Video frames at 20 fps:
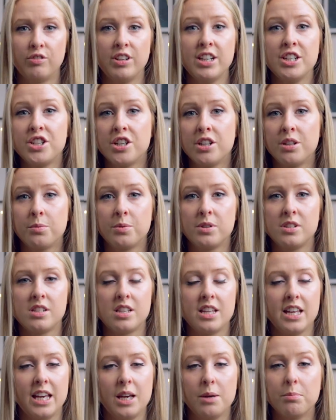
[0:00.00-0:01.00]
Richard was
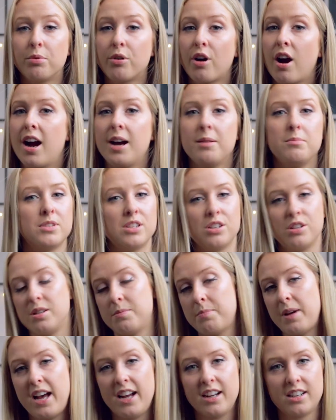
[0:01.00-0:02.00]
the prime
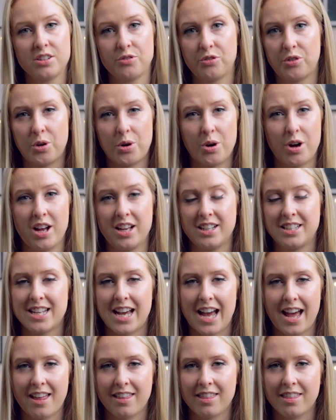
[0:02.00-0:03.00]
suspect for her
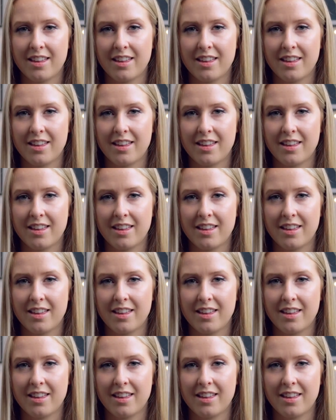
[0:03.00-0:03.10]
death